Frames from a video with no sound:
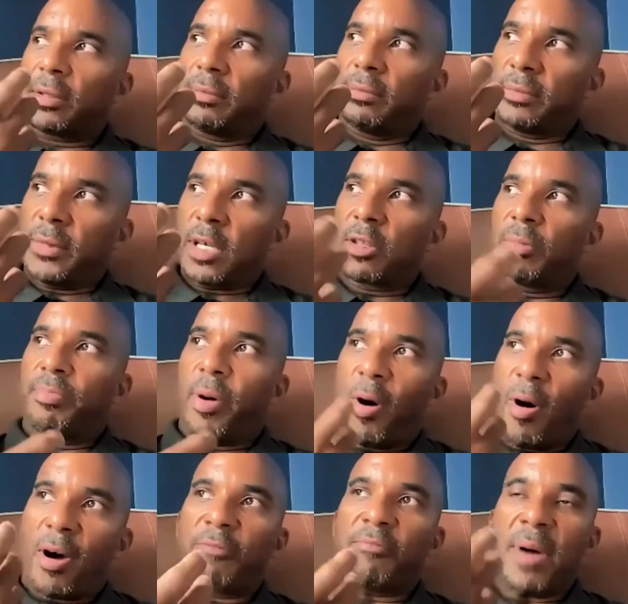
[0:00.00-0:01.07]
that's a
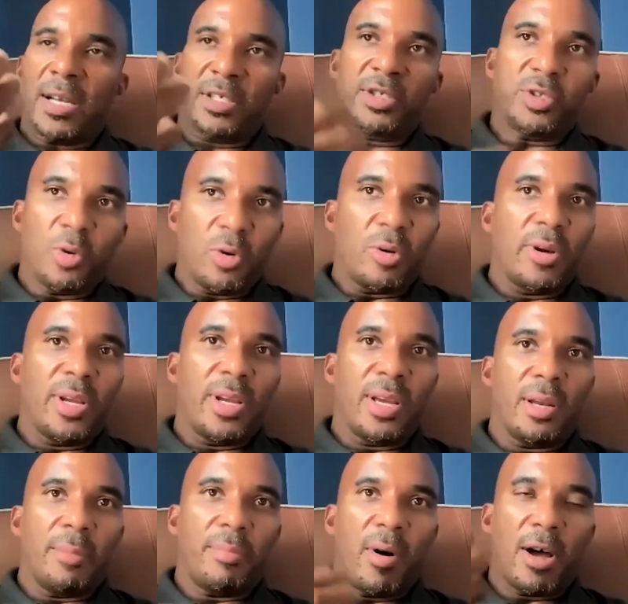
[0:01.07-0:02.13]
part of my story
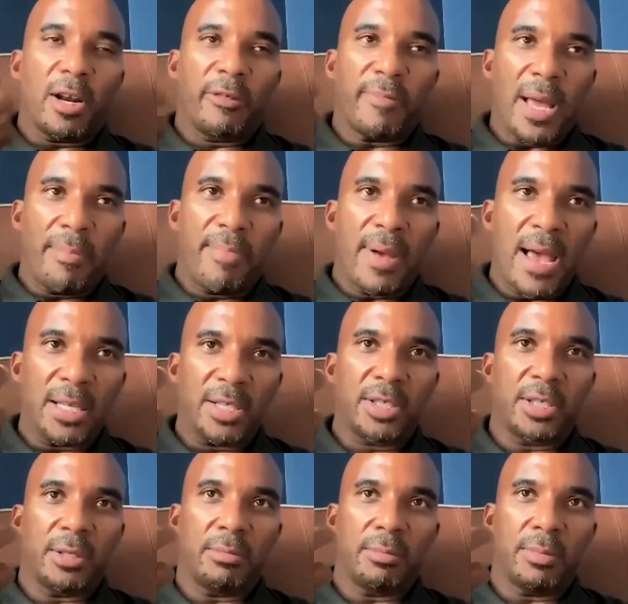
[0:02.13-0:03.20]
and a part of my
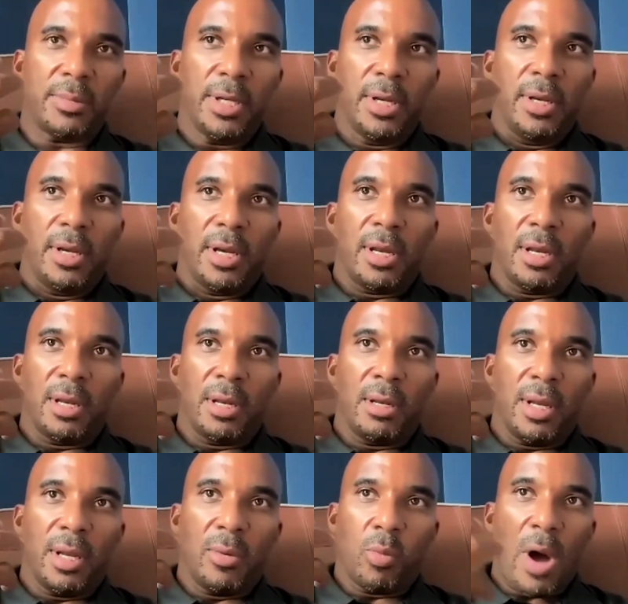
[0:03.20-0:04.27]
passion,
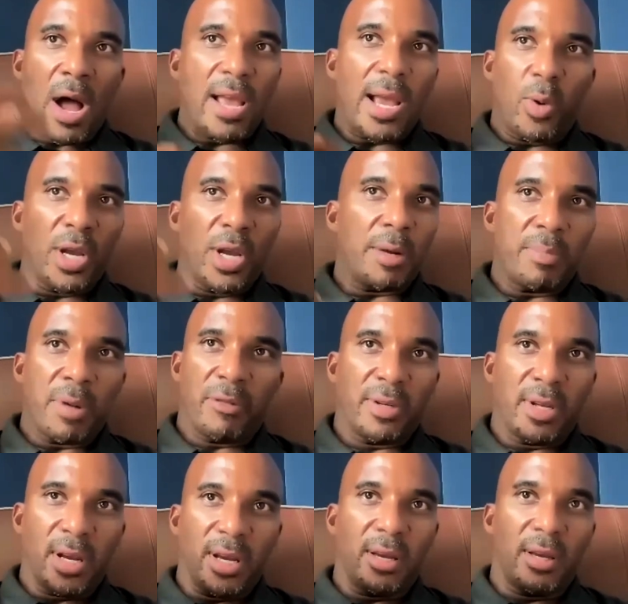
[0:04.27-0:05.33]
and why I wake up every
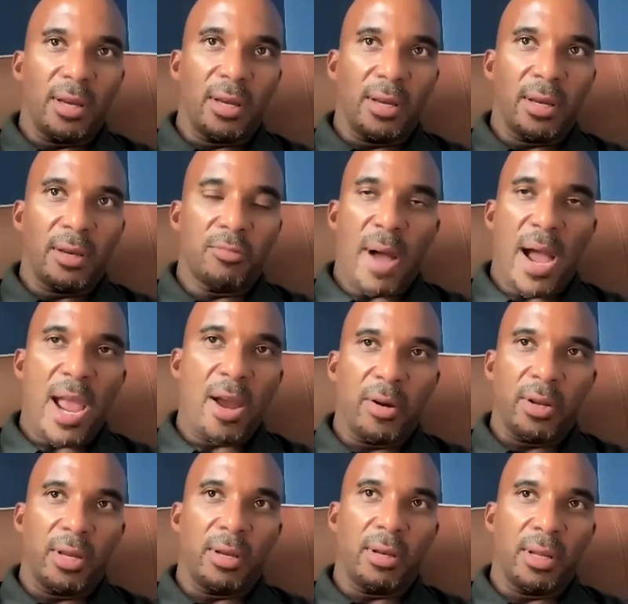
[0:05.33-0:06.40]
day inspired
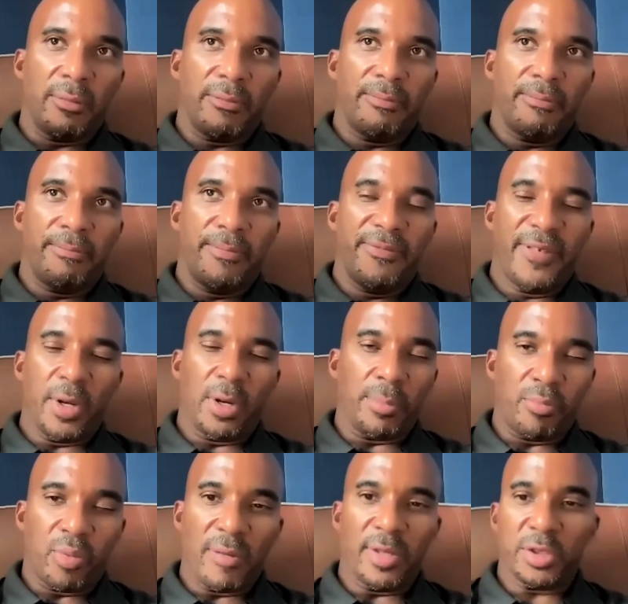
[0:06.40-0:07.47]
and feeling
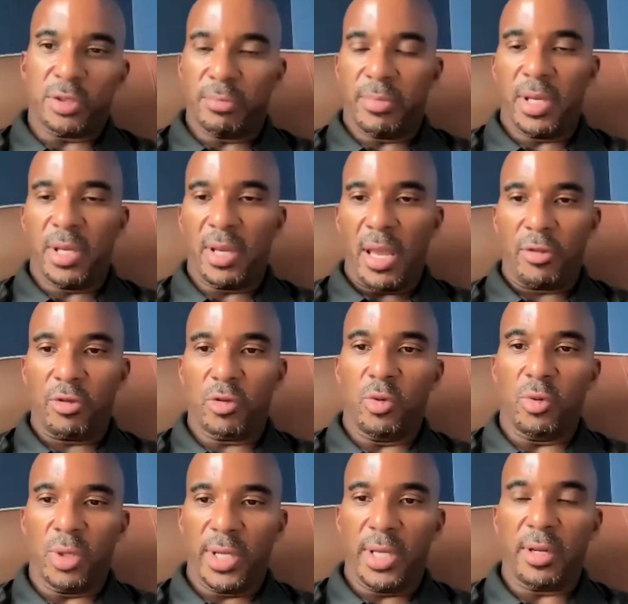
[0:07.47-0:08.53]
privileged to be a school
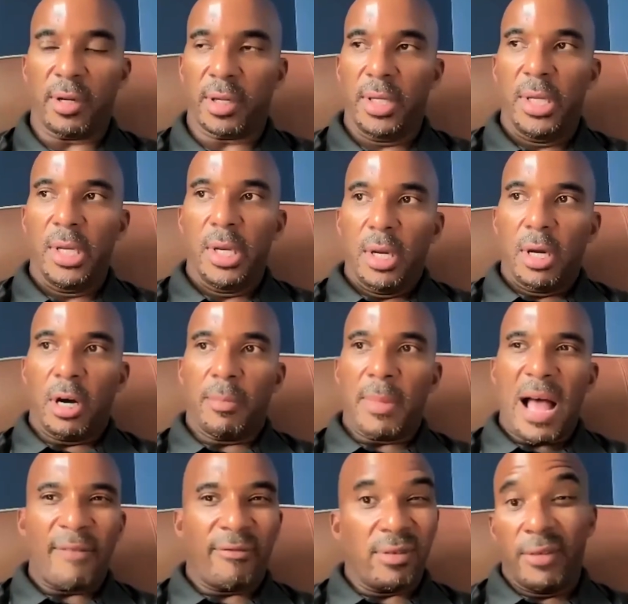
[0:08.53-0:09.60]
leader.
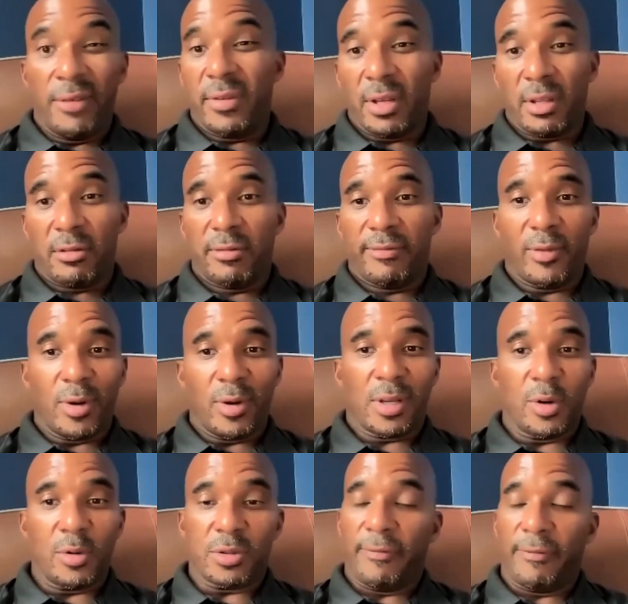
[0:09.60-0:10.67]
I've lived this for
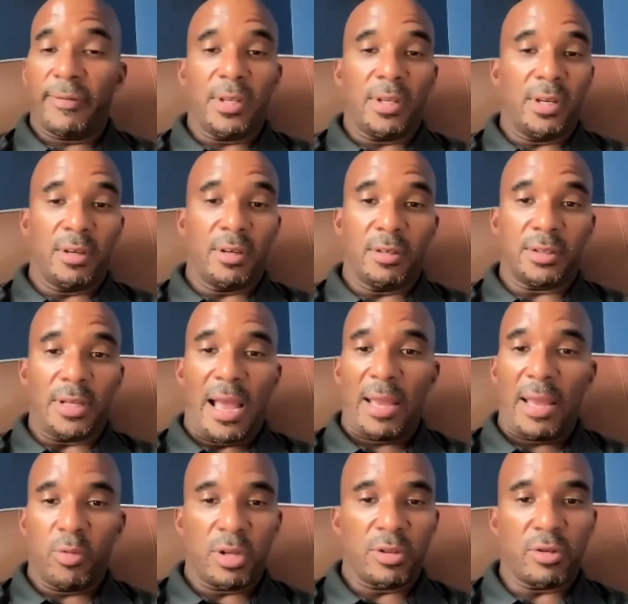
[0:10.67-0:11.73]
close to 50 years. I
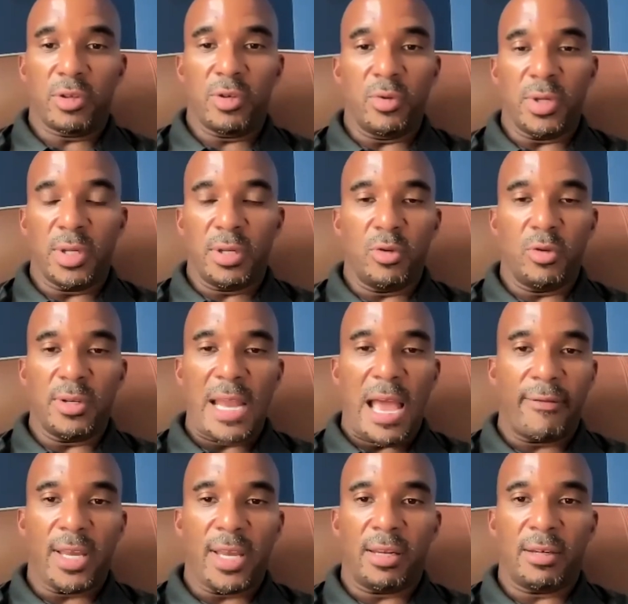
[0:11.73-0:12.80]
was a student who
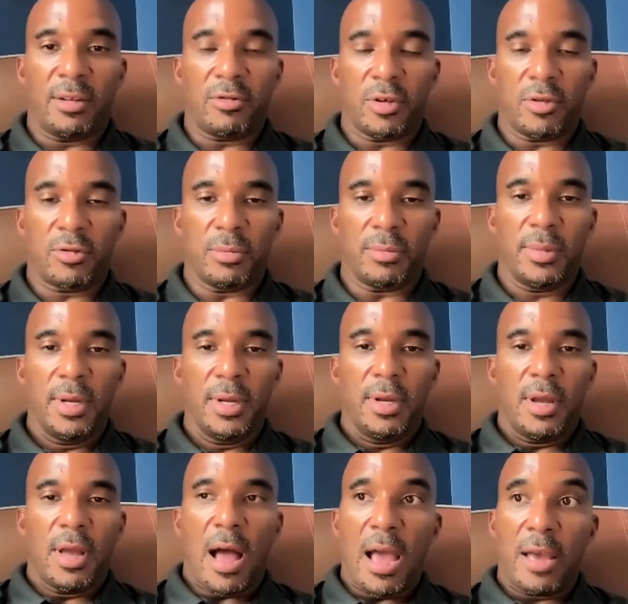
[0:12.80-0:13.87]
navigated the system.
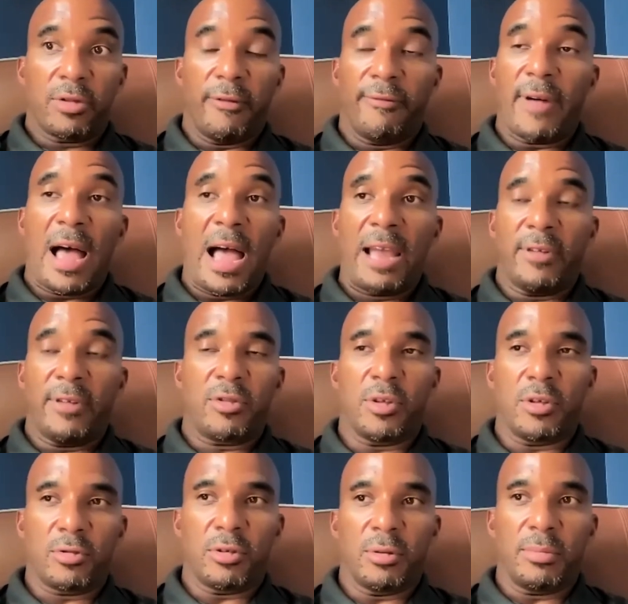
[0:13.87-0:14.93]
I survived the
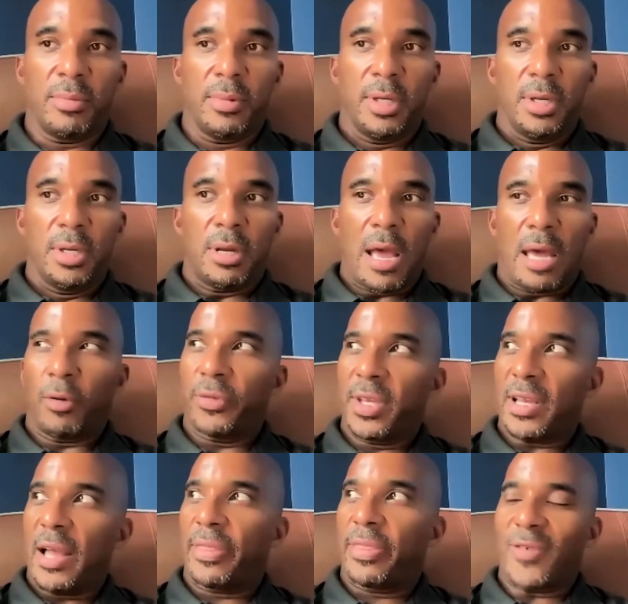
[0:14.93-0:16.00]
system. I don't think
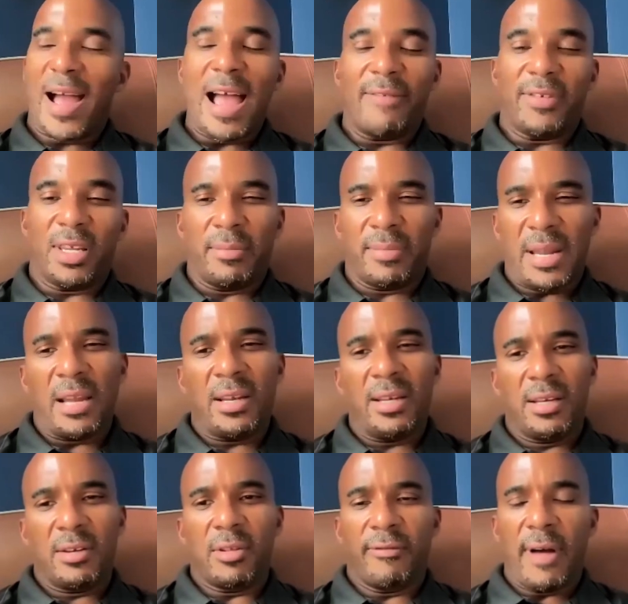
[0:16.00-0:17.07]
I thrived in it, but I
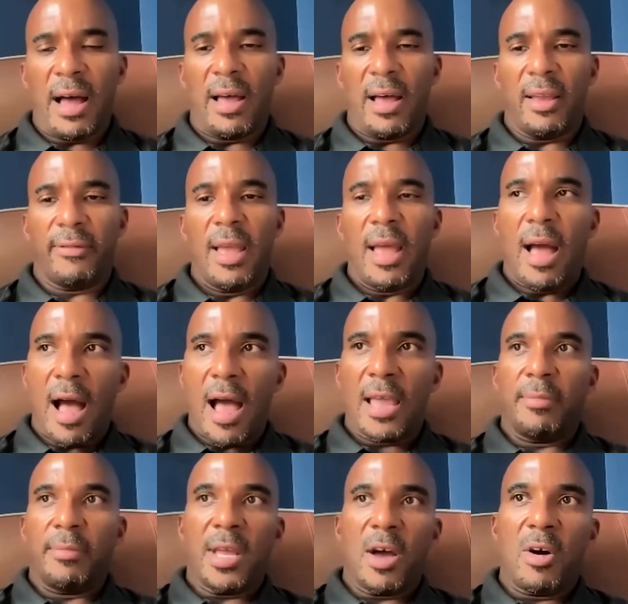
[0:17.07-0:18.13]
did survive. I
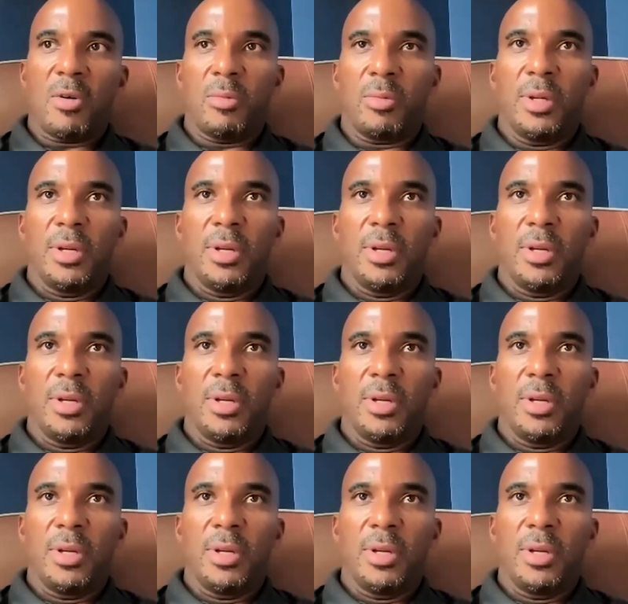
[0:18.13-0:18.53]
am now